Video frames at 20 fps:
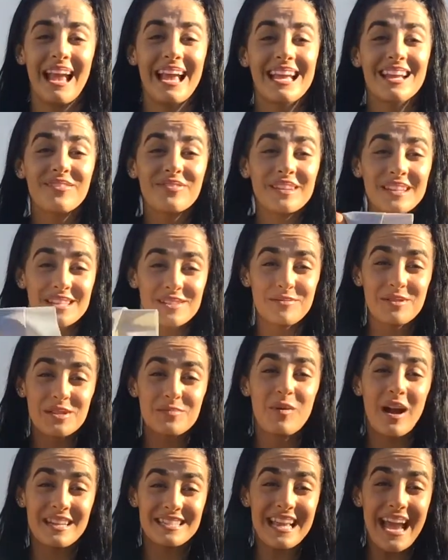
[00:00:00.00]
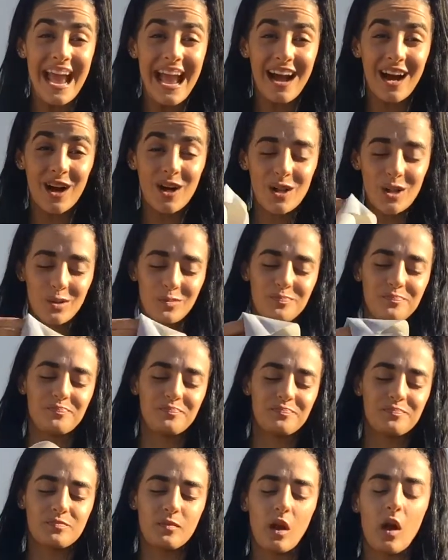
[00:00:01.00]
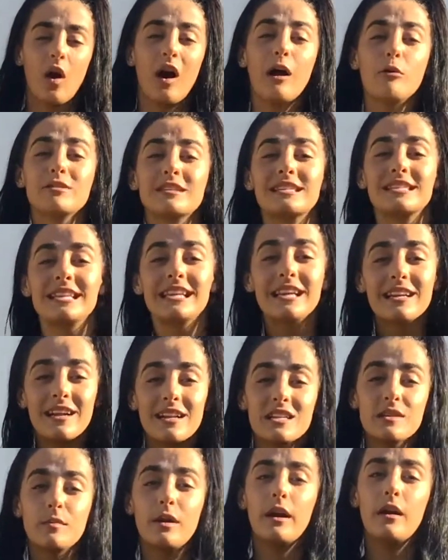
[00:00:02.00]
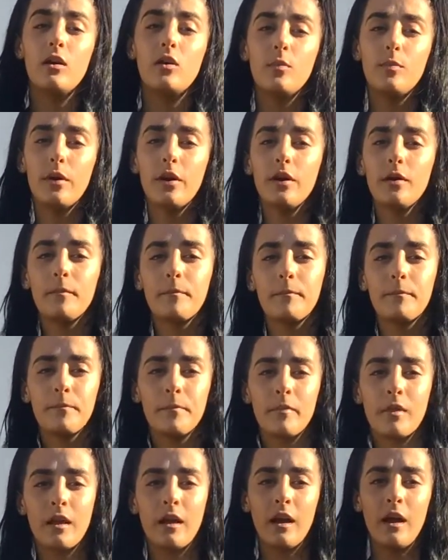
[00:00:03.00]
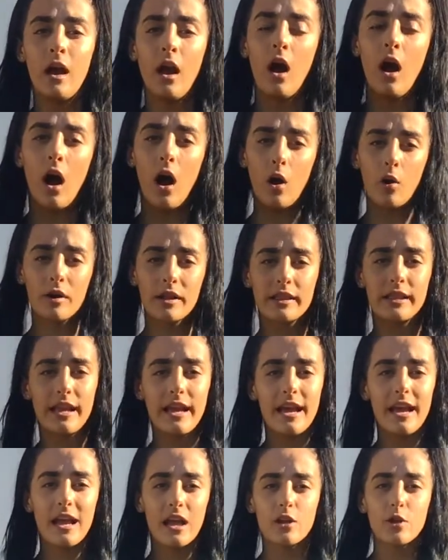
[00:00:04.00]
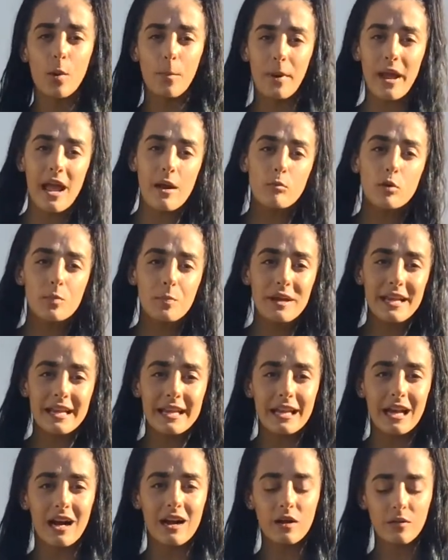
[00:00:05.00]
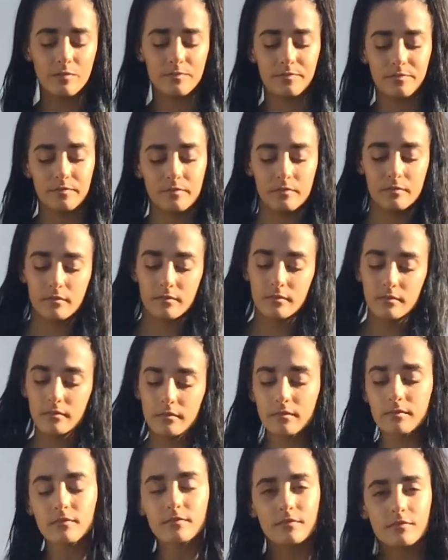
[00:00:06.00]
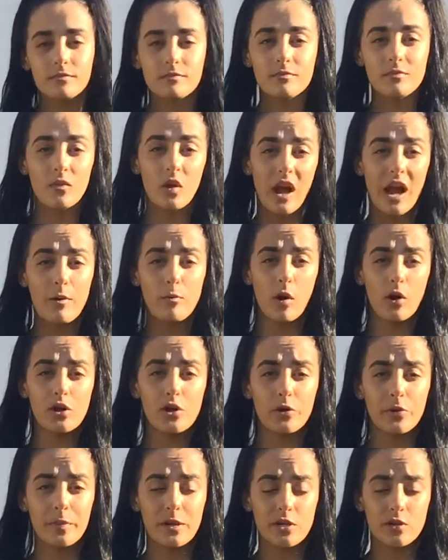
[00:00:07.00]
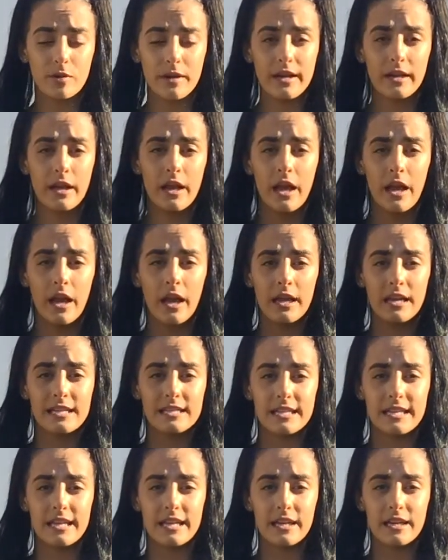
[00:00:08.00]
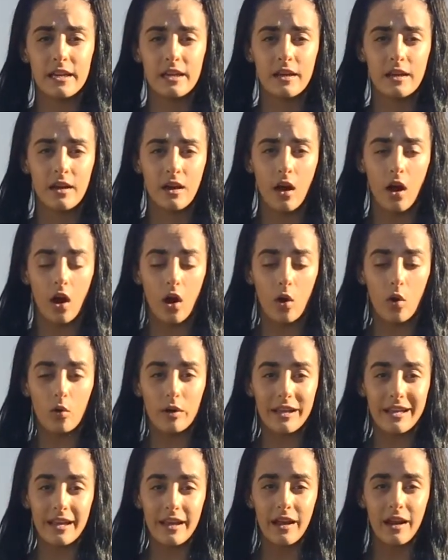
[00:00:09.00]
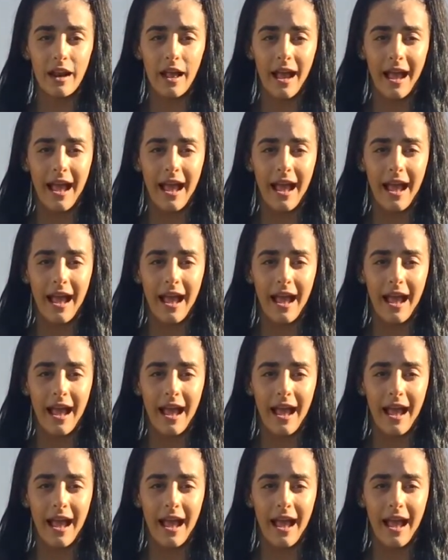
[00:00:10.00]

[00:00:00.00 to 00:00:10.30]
If this was my towel, I would stick it under my elbow, hold it there, your band would be here, and what you would be doing is in, holding it,